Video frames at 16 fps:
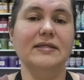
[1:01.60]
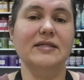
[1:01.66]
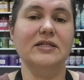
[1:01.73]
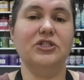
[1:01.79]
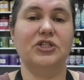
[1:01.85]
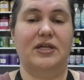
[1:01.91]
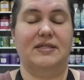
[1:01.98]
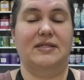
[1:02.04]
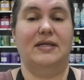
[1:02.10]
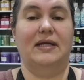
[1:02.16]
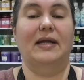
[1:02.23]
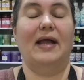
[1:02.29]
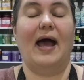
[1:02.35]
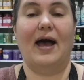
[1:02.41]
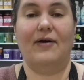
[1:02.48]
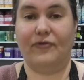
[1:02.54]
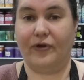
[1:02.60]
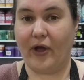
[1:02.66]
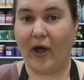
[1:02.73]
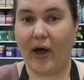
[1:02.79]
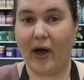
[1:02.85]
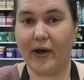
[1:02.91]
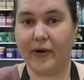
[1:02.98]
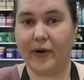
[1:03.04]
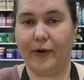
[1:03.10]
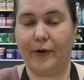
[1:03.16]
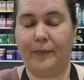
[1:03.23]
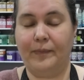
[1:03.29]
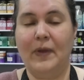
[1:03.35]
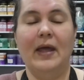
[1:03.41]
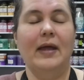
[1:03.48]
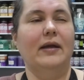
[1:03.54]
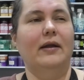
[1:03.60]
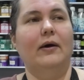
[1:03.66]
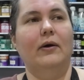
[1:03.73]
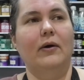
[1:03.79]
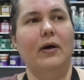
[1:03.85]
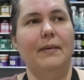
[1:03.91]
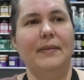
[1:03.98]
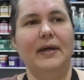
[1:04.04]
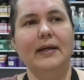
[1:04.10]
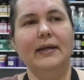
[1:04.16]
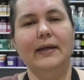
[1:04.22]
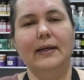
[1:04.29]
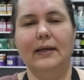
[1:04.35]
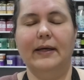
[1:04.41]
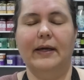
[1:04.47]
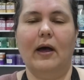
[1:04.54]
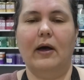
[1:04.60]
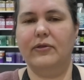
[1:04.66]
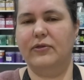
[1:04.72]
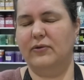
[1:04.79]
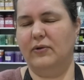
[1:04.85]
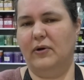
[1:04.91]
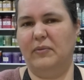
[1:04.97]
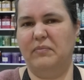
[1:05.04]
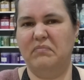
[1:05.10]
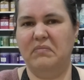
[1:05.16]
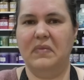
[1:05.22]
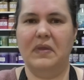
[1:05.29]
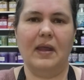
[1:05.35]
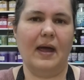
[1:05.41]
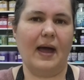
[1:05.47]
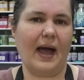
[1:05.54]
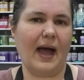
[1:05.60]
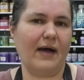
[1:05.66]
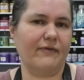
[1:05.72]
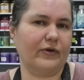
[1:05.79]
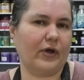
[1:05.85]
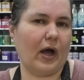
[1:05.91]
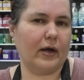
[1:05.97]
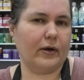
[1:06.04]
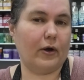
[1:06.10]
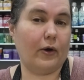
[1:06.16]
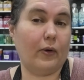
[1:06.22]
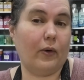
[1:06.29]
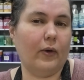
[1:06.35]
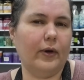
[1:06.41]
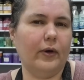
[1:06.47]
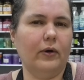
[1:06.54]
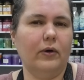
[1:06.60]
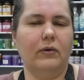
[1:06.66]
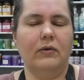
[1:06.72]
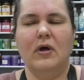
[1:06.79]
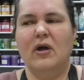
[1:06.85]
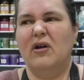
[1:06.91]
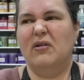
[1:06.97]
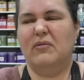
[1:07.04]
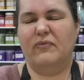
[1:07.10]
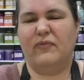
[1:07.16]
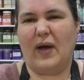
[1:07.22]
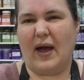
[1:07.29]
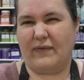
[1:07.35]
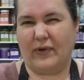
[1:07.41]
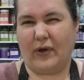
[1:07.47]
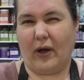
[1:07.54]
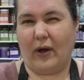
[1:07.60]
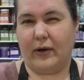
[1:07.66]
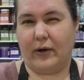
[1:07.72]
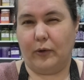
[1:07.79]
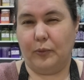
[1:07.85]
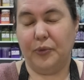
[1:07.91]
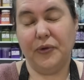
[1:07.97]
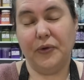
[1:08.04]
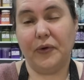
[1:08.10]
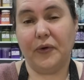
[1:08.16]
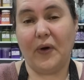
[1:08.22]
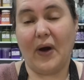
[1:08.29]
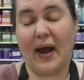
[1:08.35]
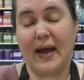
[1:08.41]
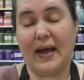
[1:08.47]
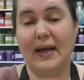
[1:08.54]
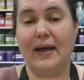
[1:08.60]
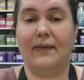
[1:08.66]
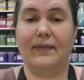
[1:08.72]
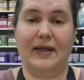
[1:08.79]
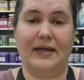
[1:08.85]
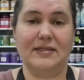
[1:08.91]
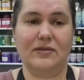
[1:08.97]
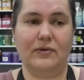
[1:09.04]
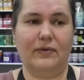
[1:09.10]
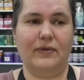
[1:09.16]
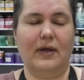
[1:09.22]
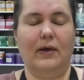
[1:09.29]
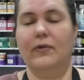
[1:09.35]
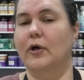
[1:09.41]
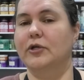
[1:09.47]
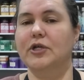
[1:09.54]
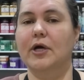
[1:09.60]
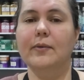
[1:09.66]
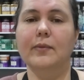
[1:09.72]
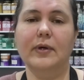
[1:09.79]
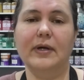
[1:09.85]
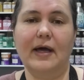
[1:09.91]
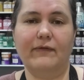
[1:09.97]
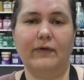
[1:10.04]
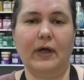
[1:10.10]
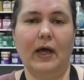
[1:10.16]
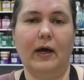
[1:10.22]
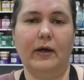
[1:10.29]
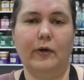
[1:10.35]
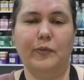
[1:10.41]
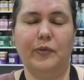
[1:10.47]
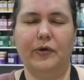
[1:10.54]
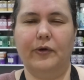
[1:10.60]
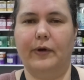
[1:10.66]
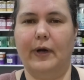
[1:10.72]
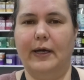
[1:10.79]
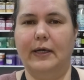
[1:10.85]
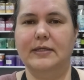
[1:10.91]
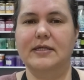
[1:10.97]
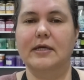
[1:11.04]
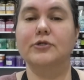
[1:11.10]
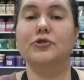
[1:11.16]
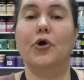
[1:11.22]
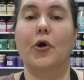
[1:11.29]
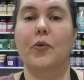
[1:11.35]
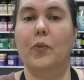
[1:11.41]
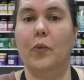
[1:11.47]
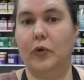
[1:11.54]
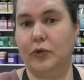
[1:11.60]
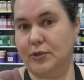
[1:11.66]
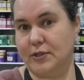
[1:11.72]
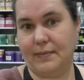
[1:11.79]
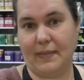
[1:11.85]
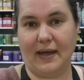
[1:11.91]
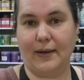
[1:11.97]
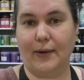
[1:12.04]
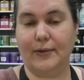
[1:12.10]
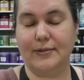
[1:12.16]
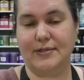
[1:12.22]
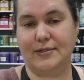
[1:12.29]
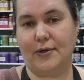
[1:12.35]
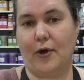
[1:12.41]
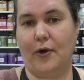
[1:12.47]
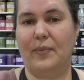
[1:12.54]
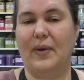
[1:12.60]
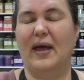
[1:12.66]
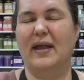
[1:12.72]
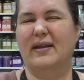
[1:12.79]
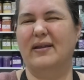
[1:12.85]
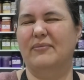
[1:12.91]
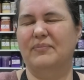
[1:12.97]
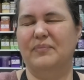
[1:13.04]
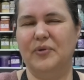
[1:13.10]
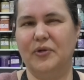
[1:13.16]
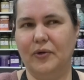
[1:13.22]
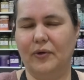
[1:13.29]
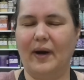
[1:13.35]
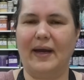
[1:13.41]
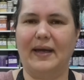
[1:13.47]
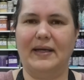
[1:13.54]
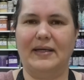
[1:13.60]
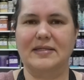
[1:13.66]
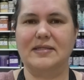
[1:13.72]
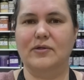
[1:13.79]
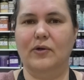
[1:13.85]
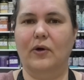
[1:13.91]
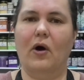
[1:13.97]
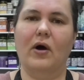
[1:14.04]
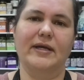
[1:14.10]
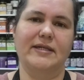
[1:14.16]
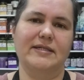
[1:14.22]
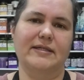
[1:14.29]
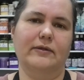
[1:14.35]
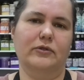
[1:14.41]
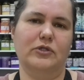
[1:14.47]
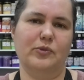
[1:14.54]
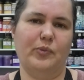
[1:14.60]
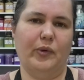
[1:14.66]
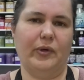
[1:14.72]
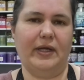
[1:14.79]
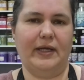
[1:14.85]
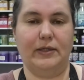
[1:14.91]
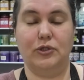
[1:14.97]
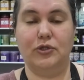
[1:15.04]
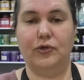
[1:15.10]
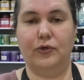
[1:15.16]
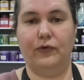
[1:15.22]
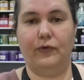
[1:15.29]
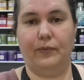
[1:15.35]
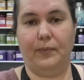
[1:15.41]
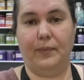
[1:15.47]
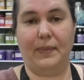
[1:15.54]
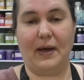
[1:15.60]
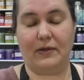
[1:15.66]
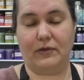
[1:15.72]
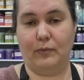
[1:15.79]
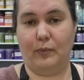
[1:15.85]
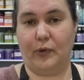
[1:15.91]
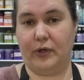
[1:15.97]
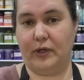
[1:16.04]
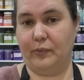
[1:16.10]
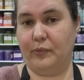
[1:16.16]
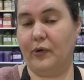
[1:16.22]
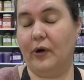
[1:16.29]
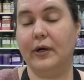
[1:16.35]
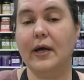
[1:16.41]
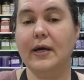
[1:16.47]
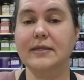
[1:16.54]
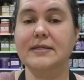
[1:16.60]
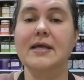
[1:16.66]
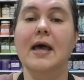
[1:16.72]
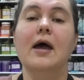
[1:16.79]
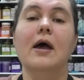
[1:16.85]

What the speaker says: suggested avocado. Now immediately I thought avocado oil, avocado puree and that sort of thing. I thought, I don't want avocado puree because I don't want to make a soap, and puree is not ideal to put into Bath and Body products